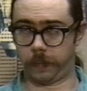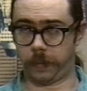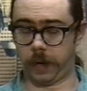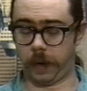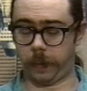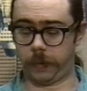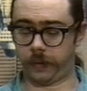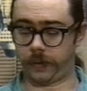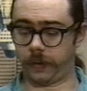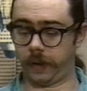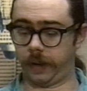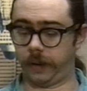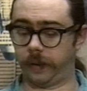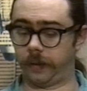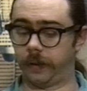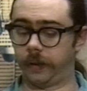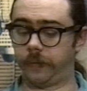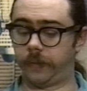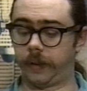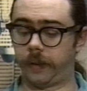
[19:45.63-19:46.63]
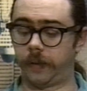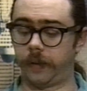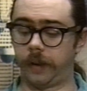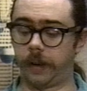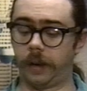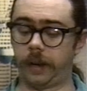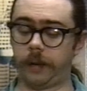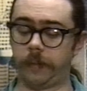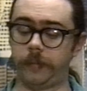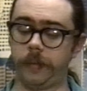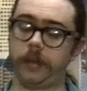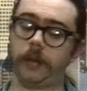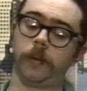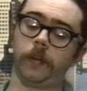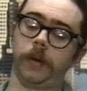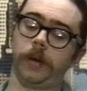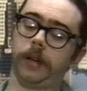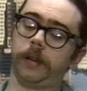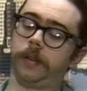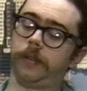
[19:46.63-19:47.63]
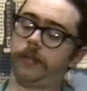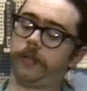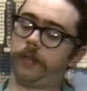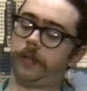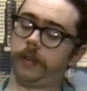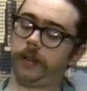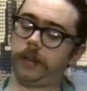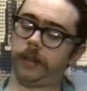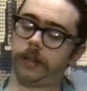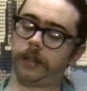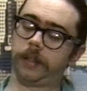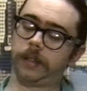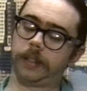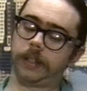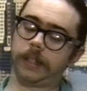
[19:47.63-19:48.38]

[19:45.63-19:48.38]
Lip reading: perpetrator of the crime, you know, where did she get